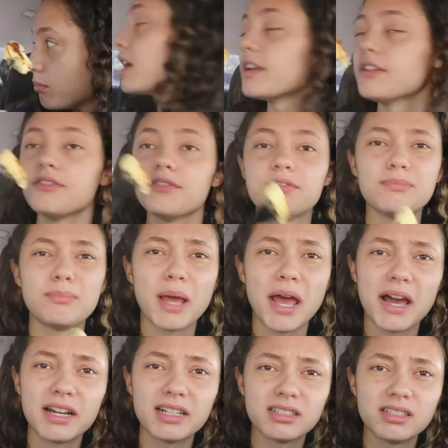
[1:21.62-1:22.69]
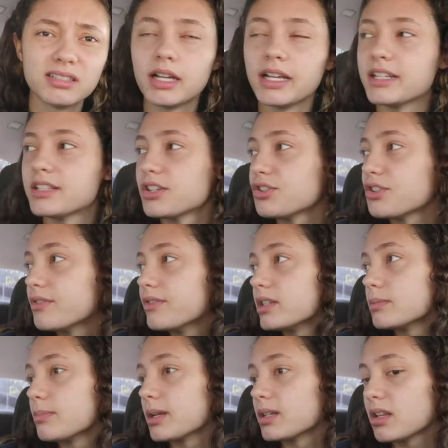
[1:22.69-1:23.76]
Kind of packed. I guess I should have
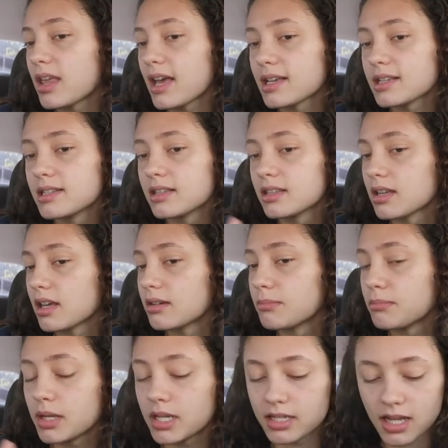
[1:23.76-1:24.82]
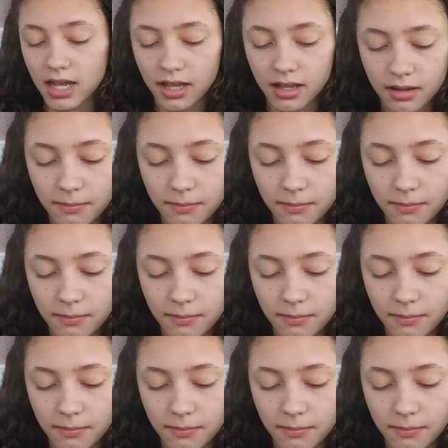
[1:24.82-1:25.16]
expected that because it's like midday.